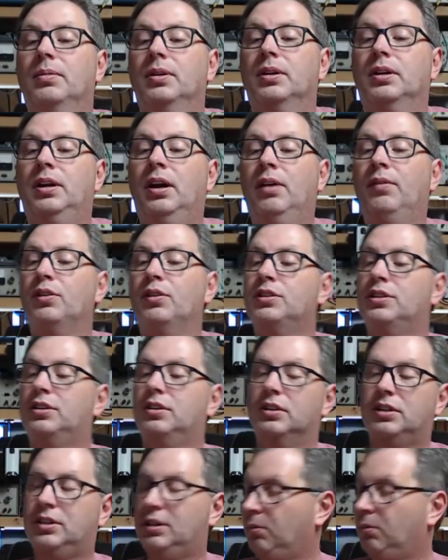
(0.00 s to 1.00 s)

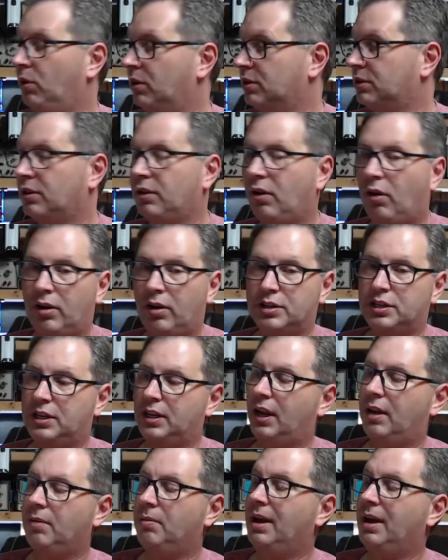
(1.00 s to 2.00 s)
covers similar to the
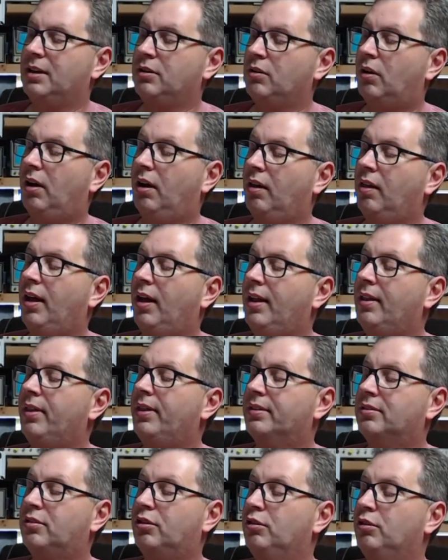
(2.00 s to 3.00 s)
RCA manual, a lot of the
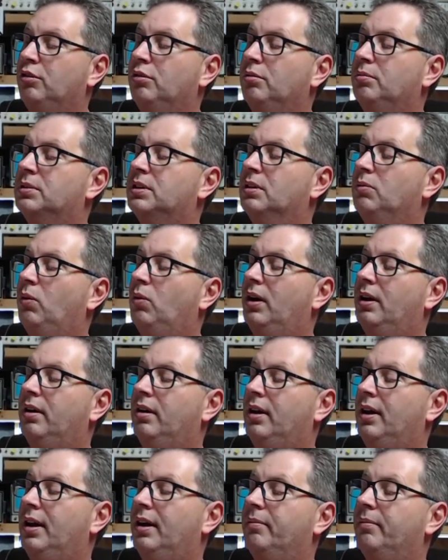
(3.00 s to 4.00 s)
tubes and
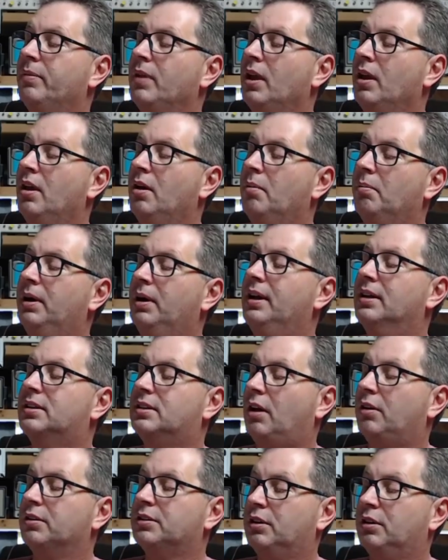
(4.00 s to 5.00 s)
whatnot, but it's
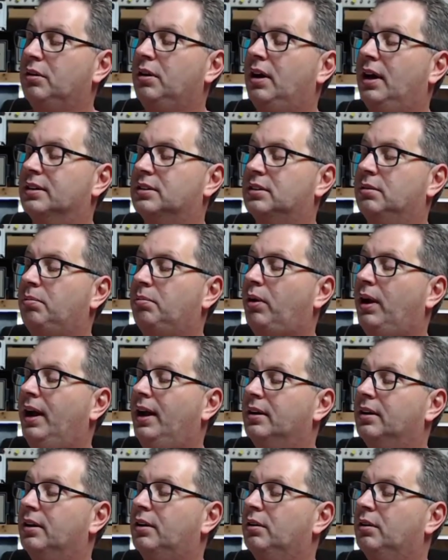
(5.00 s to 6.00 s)
also got some
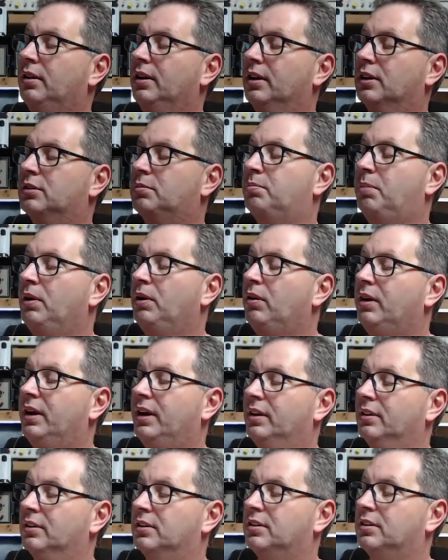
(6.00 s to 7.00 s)
practical
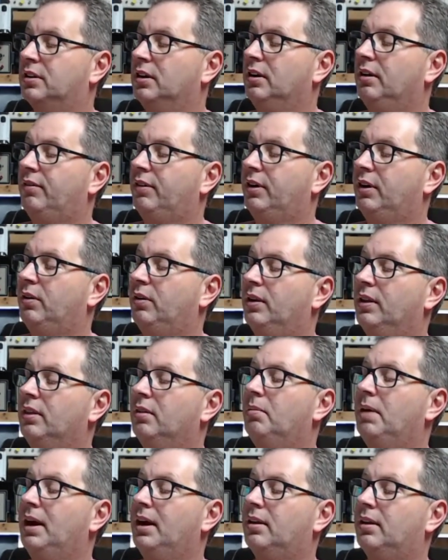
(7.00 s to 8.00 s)
experience stuff here in the
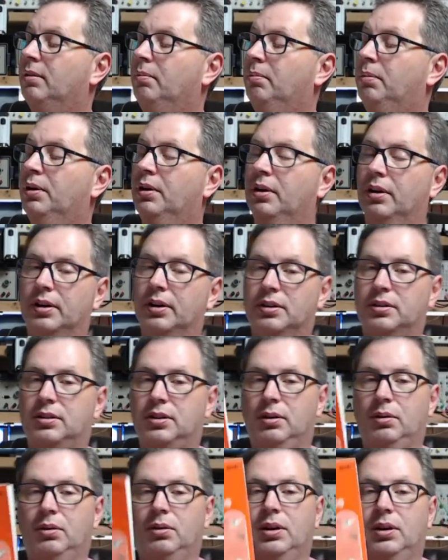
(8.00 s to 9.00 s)
back of the book.
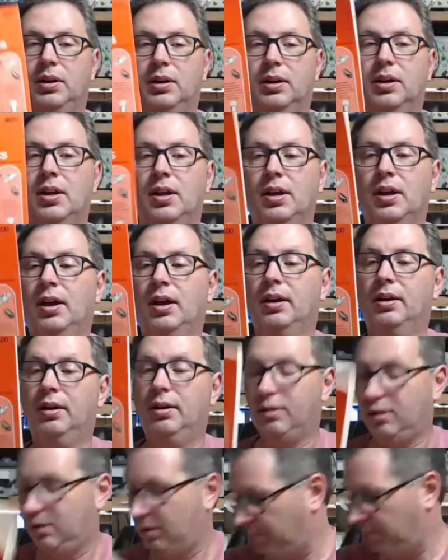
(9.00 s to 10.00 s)
So
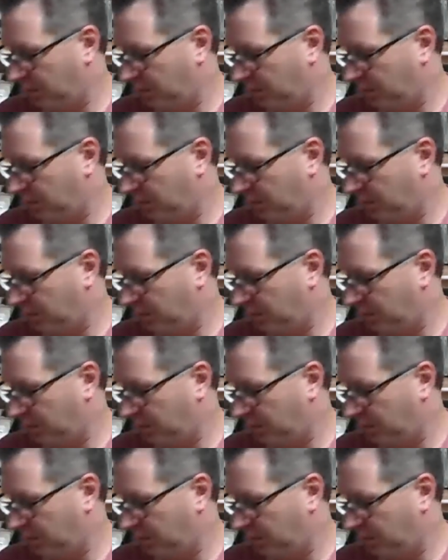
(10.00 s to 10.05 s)
another good